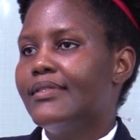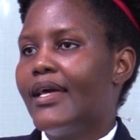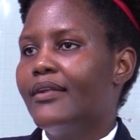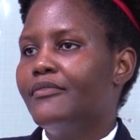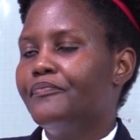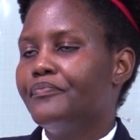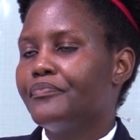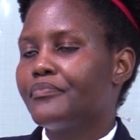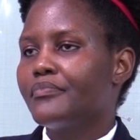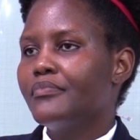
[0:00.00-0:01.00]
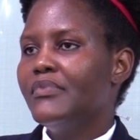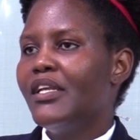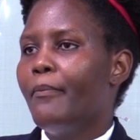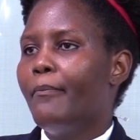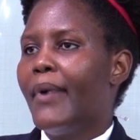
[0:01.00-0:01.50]
then
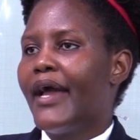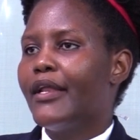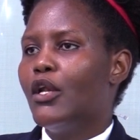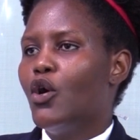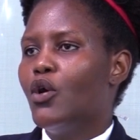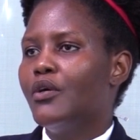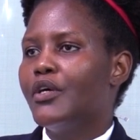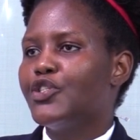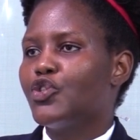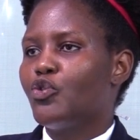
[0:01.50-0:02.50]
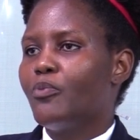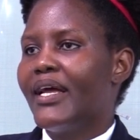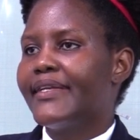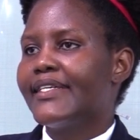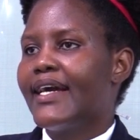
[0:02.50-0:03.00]
by law it
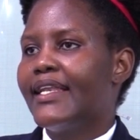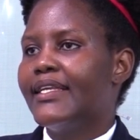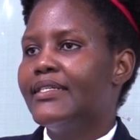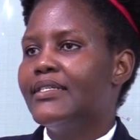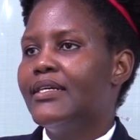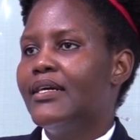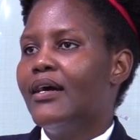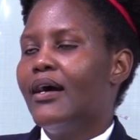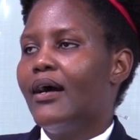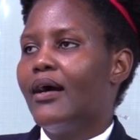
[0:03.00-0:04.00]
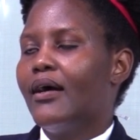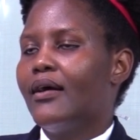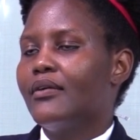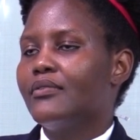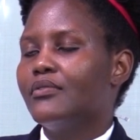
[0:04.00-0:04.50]
automatically
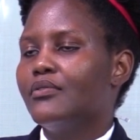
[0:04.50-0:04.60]
the